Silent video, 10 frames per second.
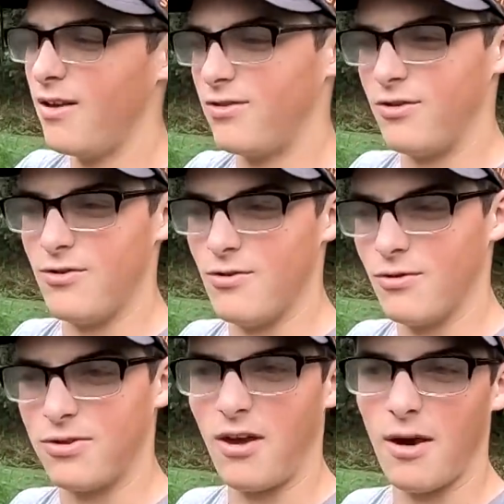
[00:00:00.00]
to
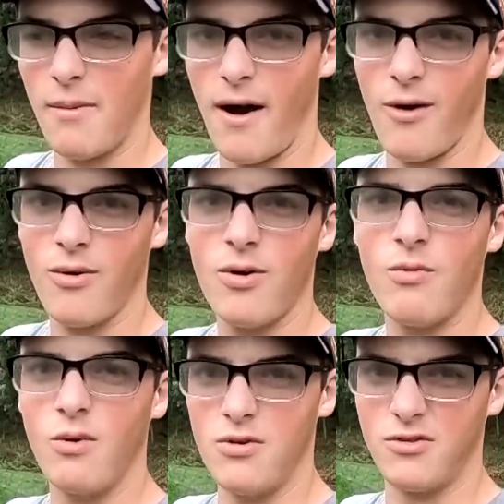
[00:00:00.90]
think about
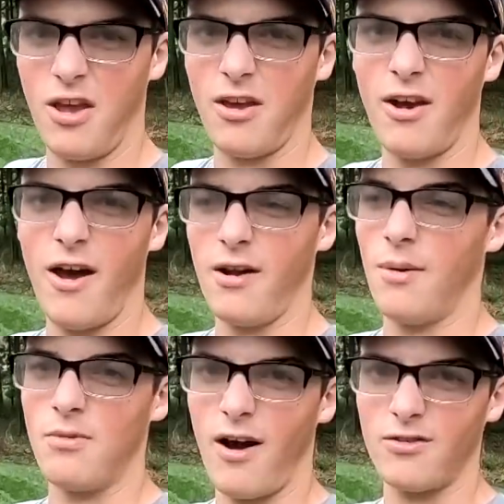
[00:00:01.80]
when you're taking on
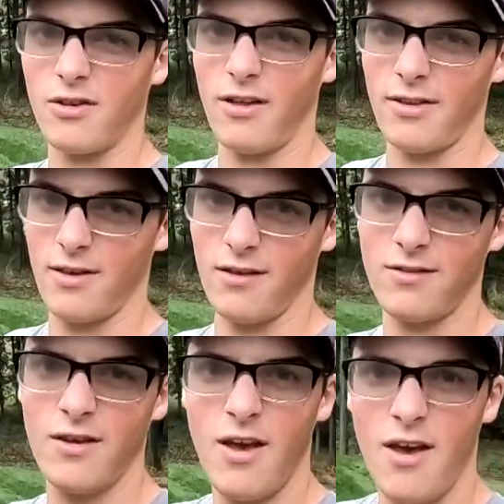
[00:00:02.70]
a project like
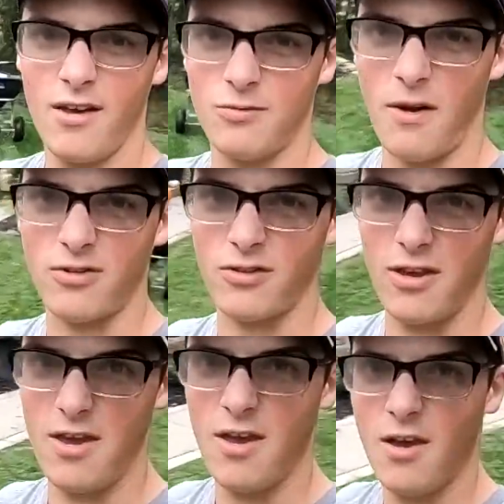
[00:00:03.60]
this,
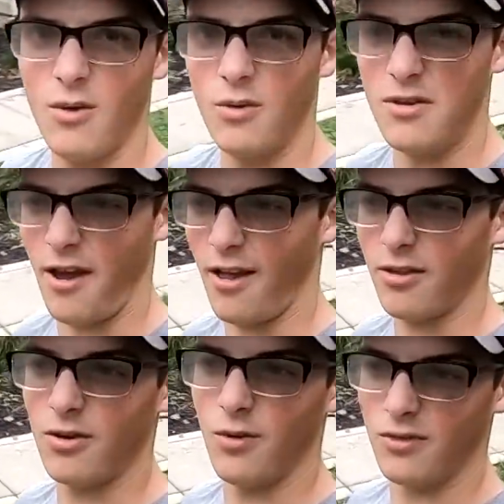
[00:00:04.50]
especially when you got
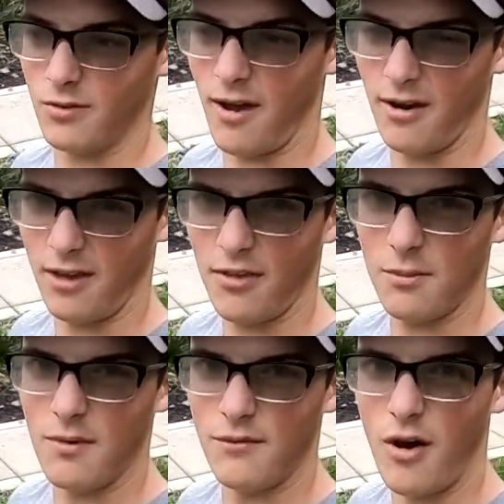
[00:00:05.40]
little ones around get
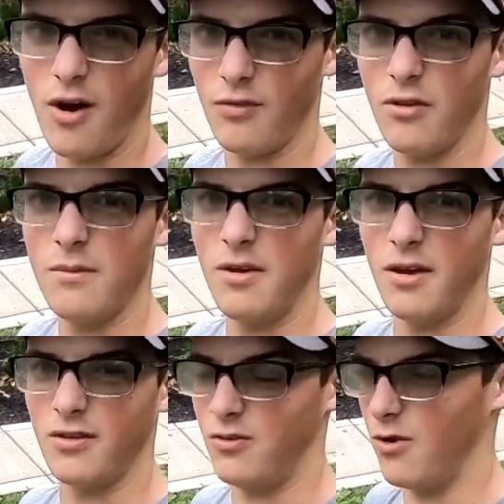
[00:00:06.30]
them involved
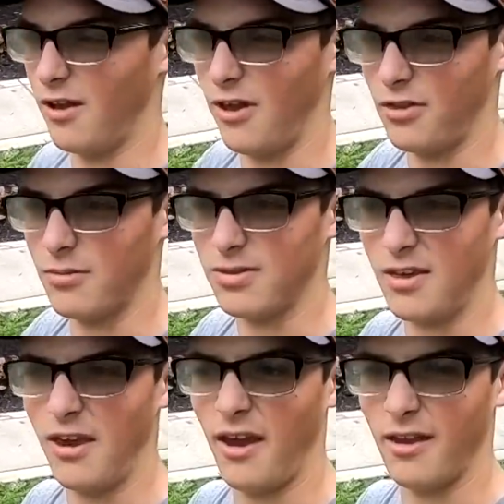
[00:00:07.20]
because you want to get them
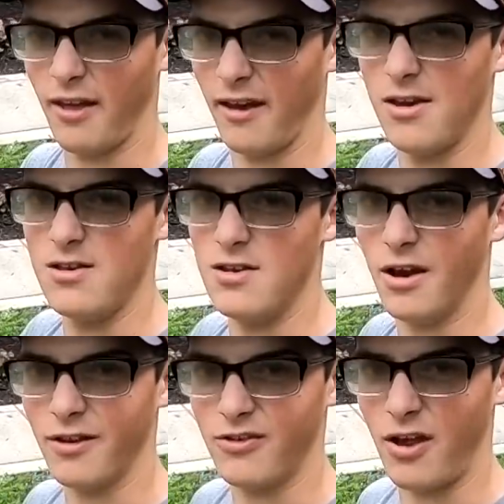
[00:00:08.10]
thinking like
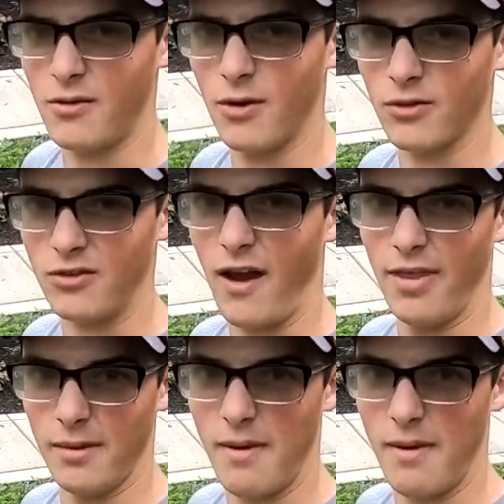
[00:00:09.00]
young generals on the